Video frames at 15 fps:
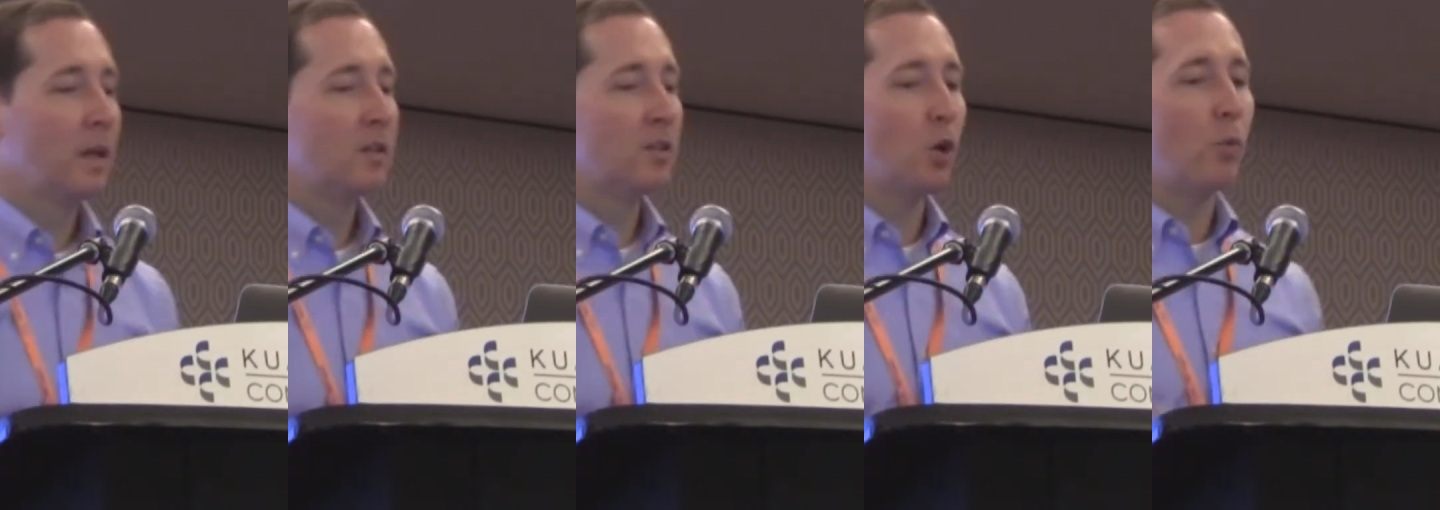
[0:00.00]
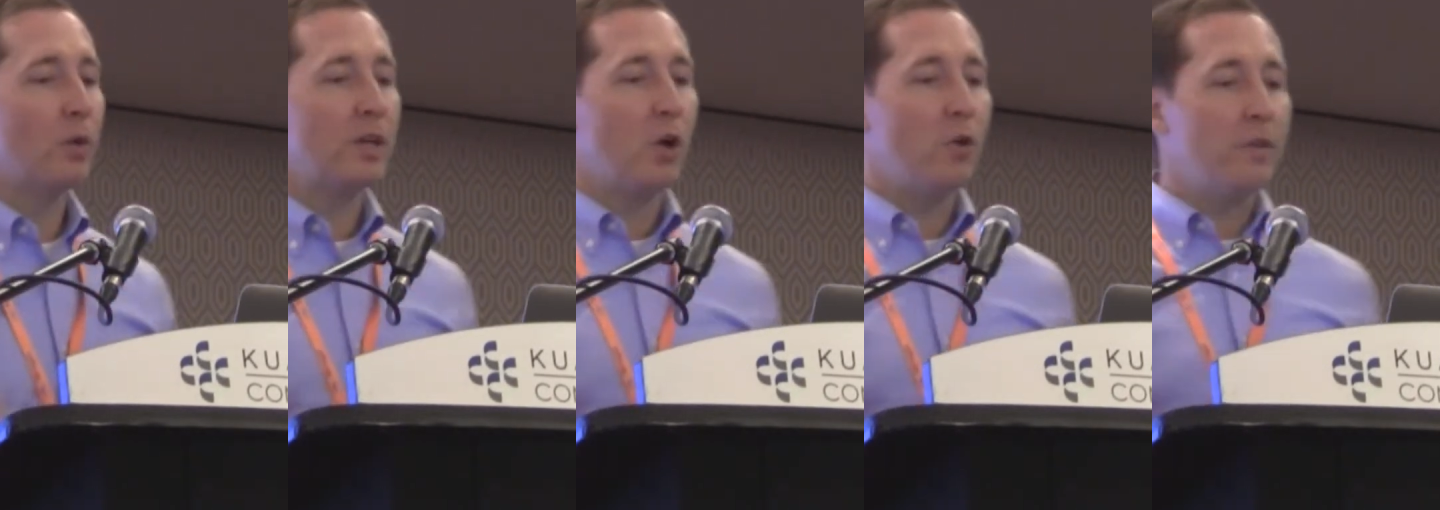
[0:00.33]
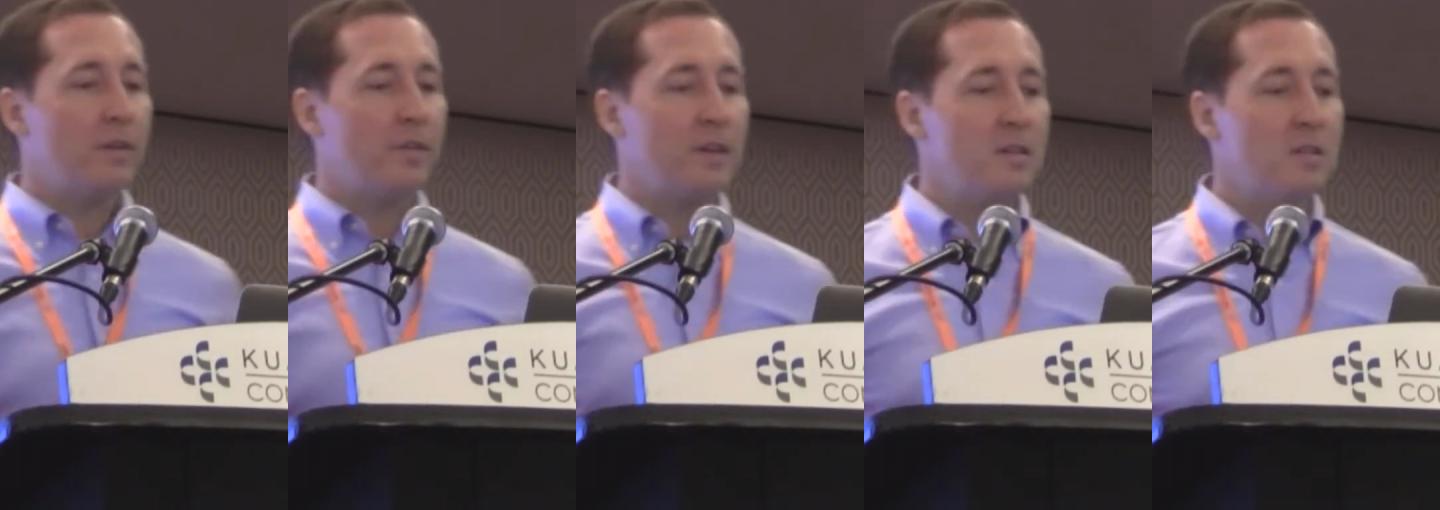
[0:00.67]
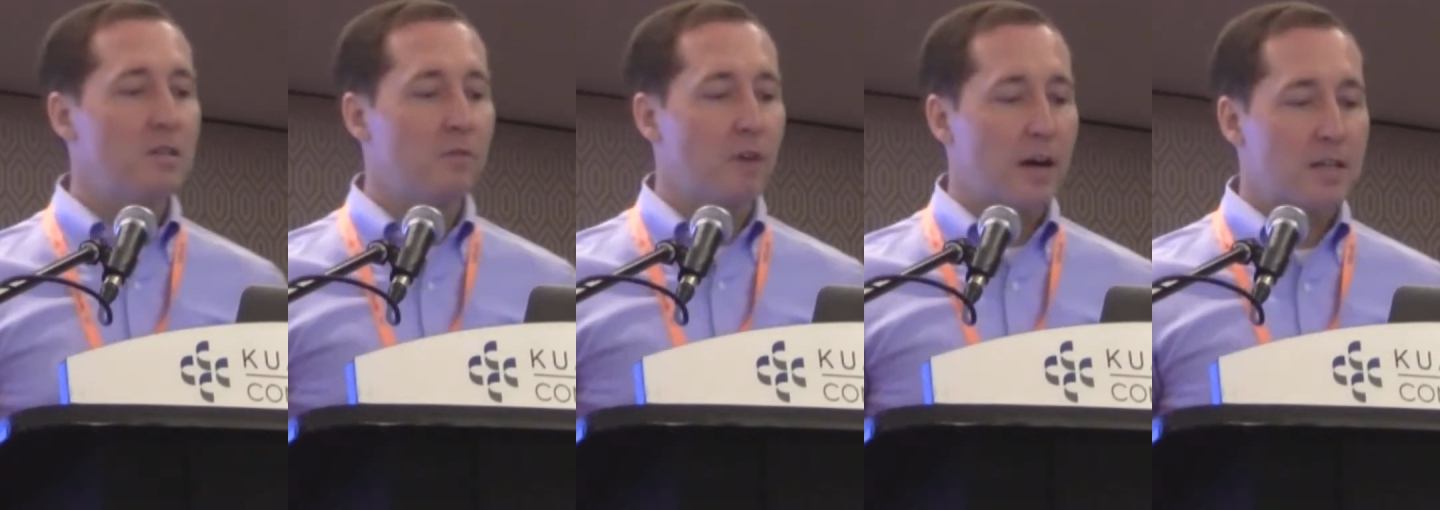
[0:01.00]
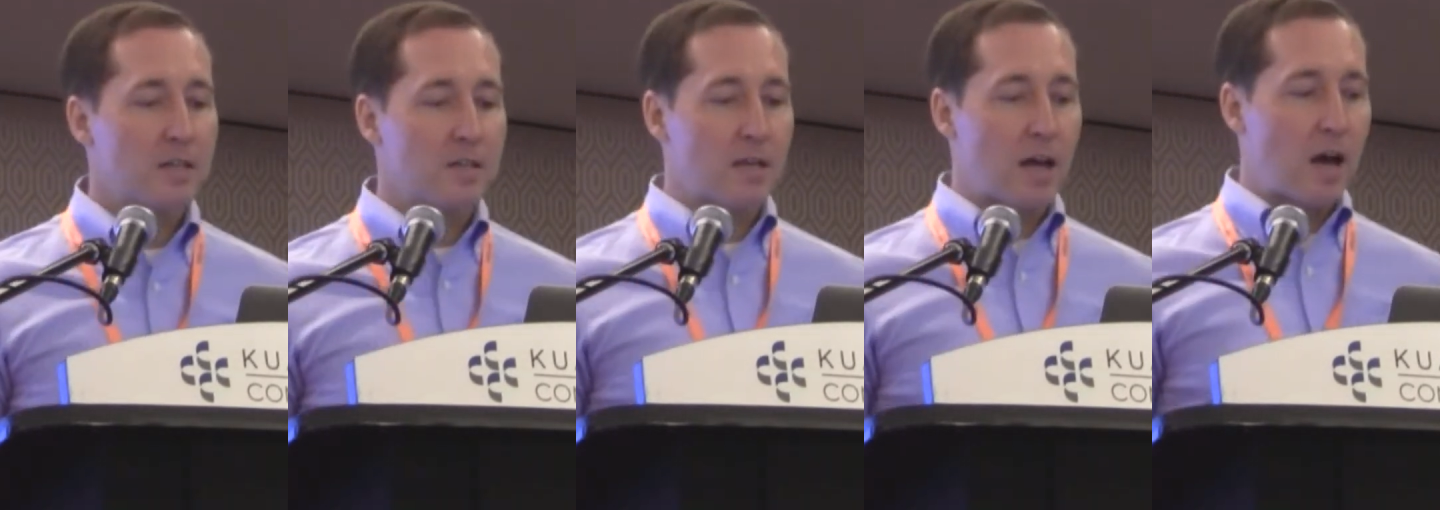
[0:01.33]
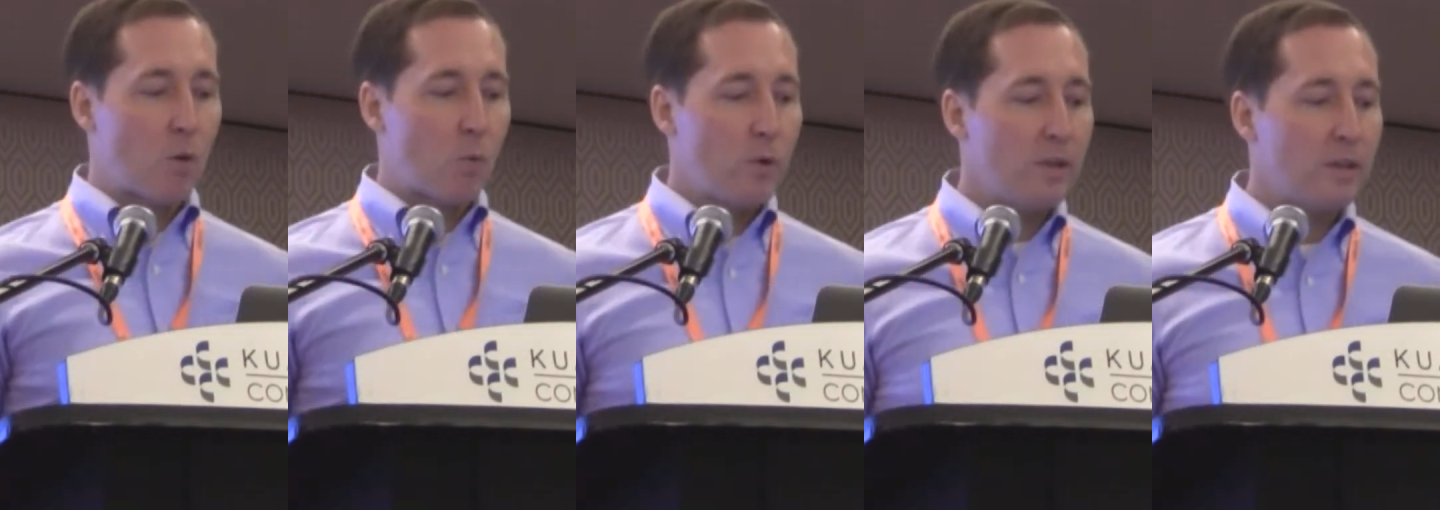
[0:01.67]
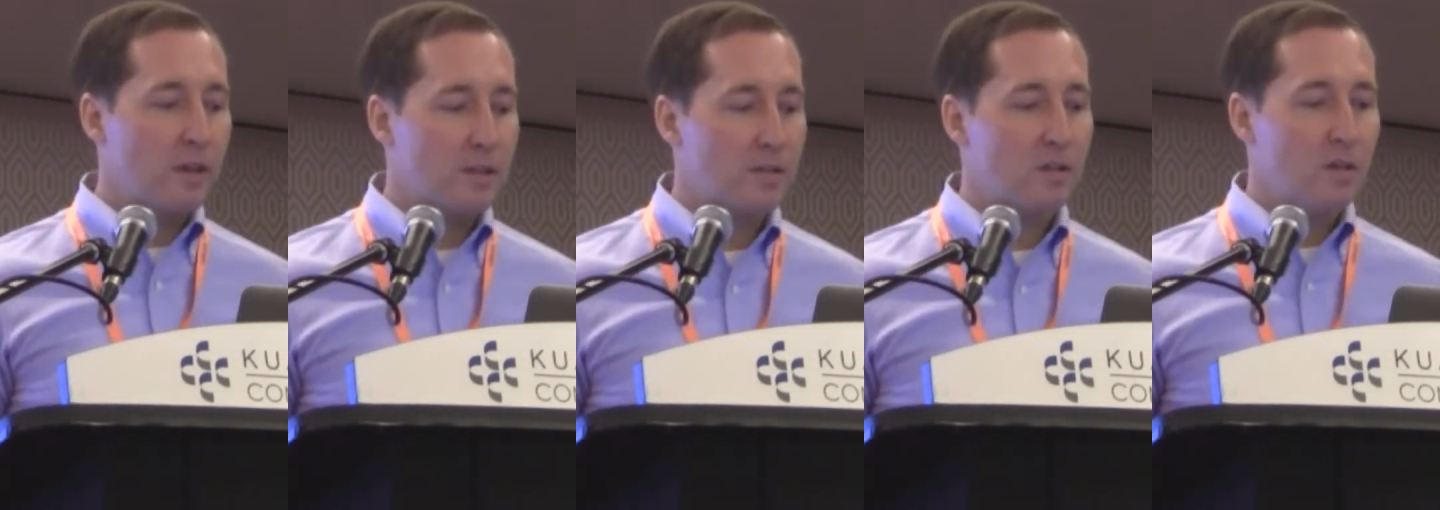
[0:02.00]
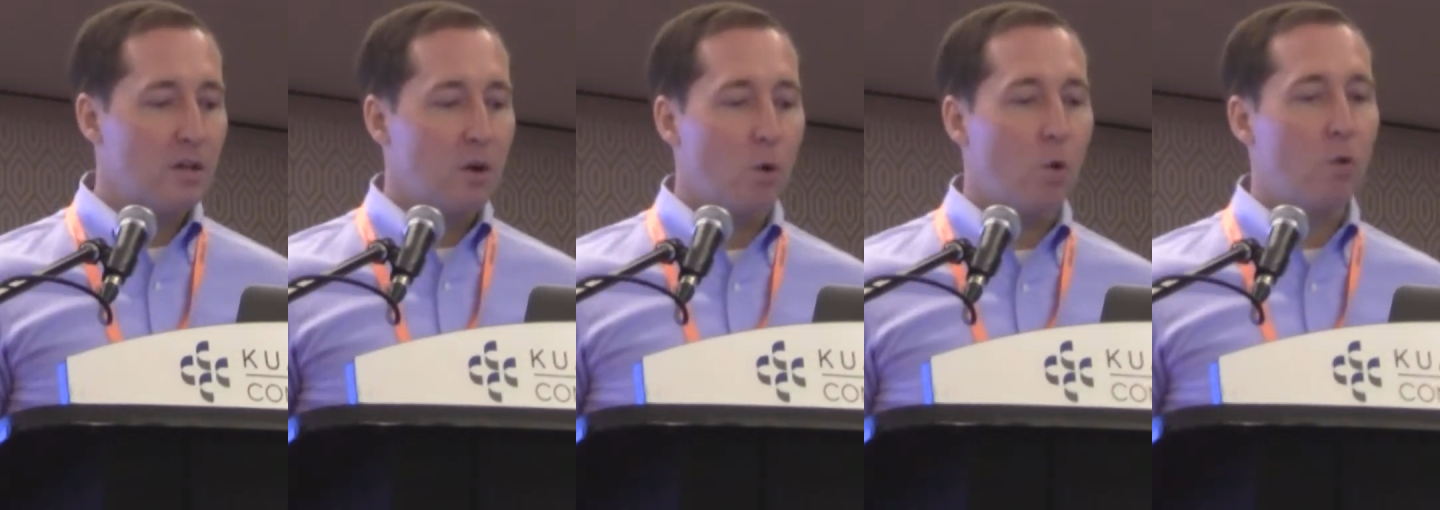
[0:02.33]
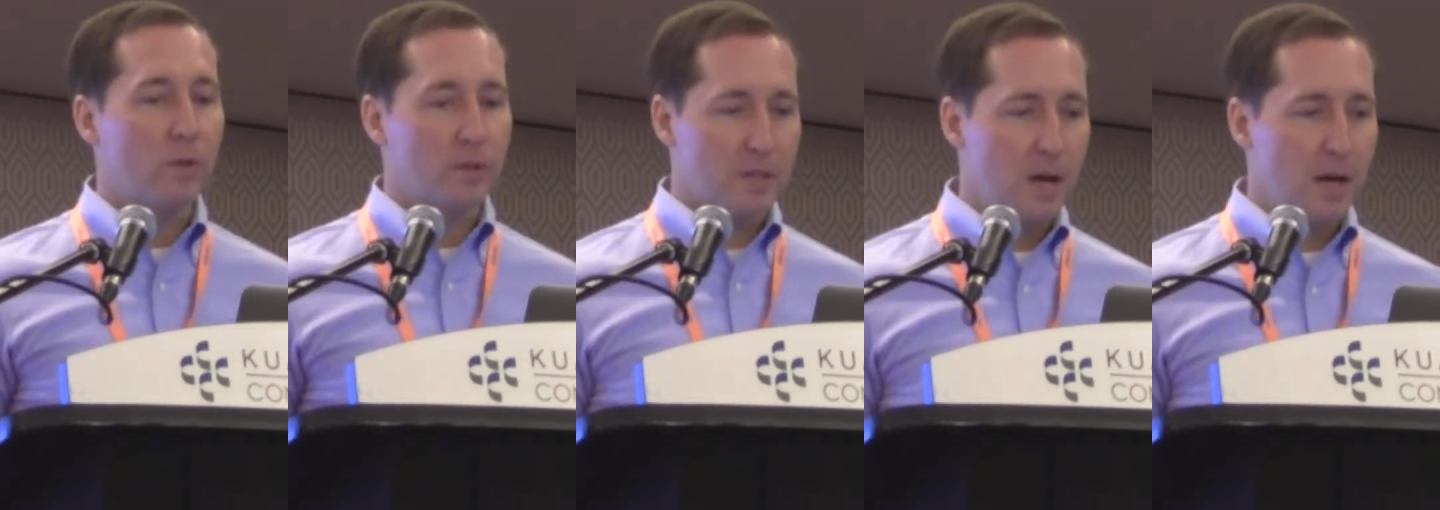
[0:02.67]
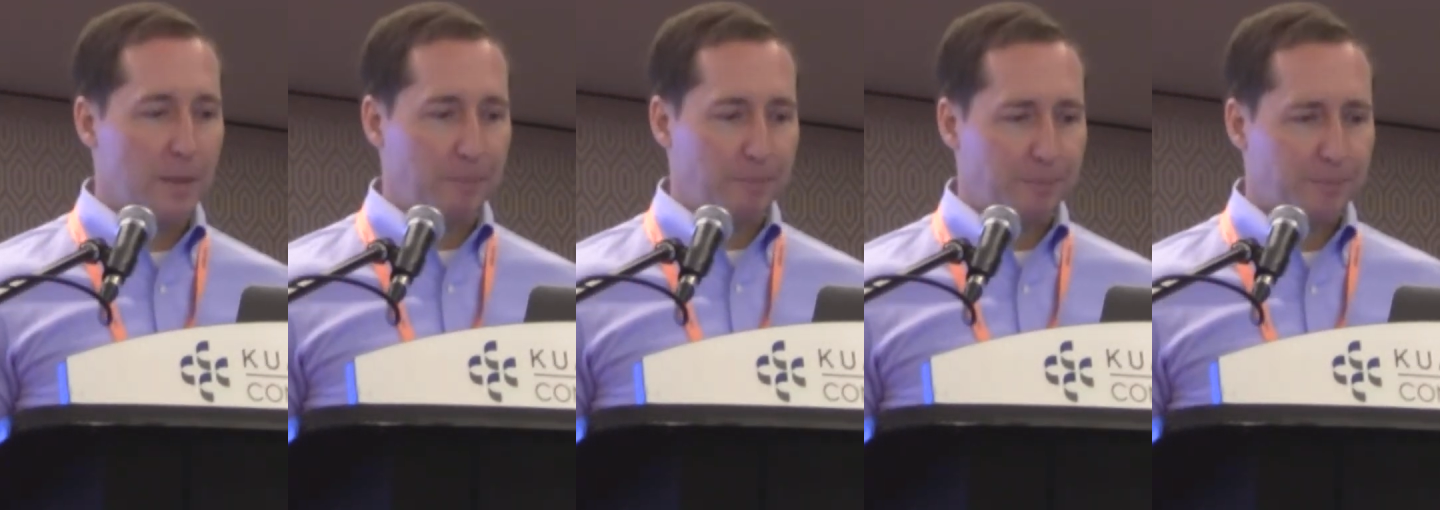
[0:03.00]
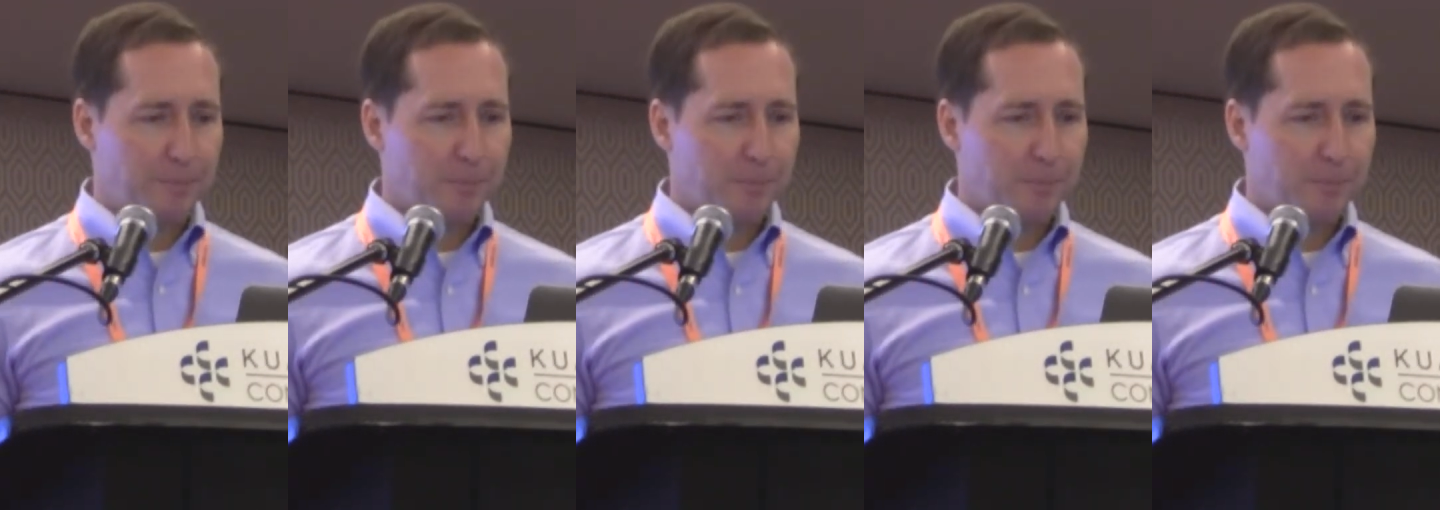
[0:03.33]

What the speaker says: So we know that these devices are with us all the time.